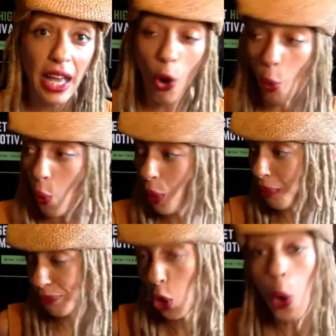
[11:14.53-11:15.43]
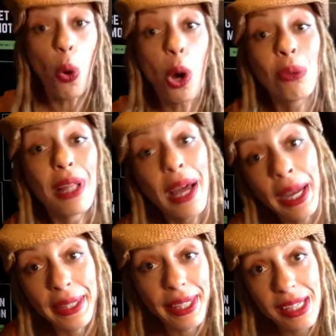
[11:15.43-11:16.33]
or go
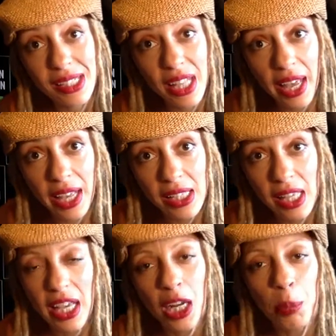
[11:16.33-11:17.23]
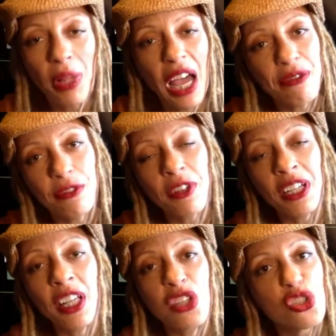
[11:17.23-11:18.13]
online these days and apply for
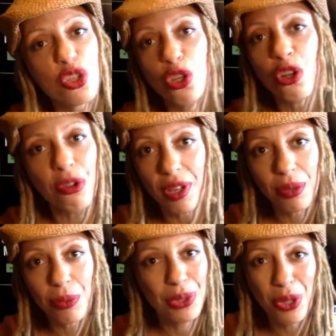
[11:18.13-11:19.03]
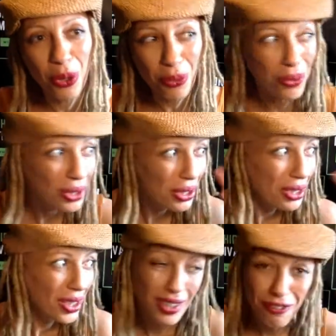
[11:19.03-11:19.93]
funding and secure it with no
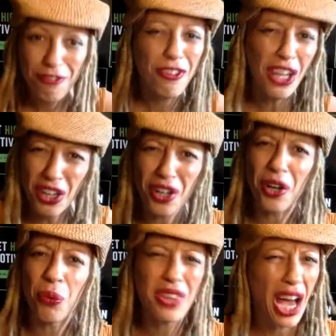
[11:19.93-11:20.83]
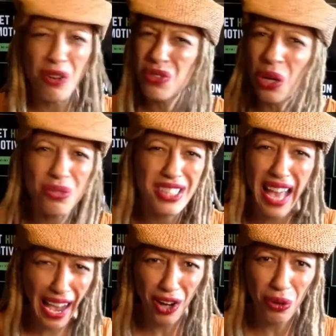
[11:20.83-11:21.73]
fear, without no
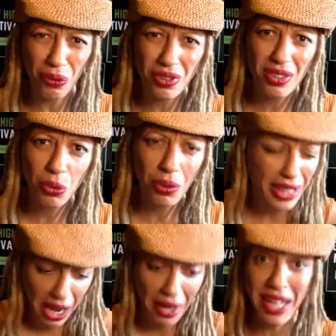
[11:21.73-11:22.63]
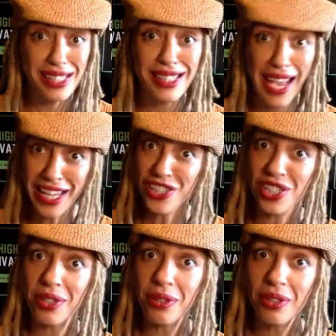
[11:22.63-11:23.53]
doubt, without
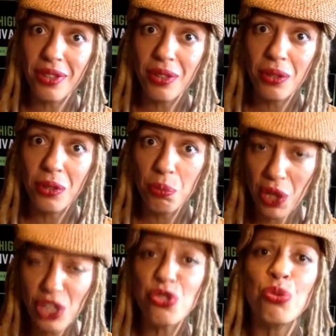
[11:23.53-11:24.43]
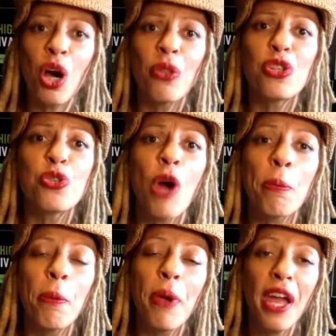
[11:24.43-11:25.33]
hesitation, because you know that you are
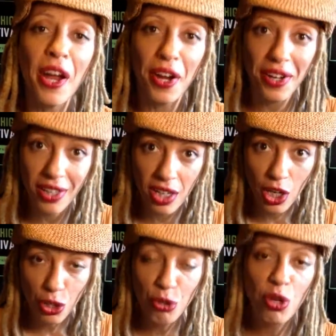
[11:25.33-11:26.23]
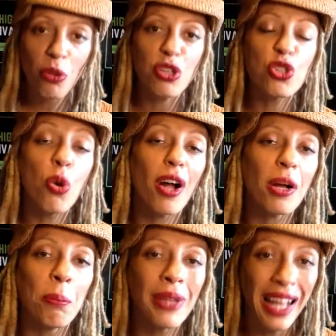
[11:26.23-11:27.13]
prepared. You know that you are
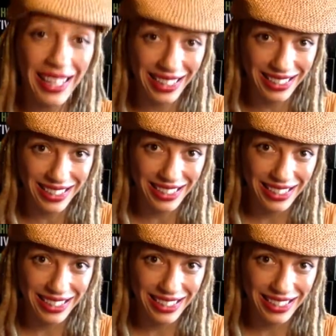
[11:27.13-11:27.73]
compliant.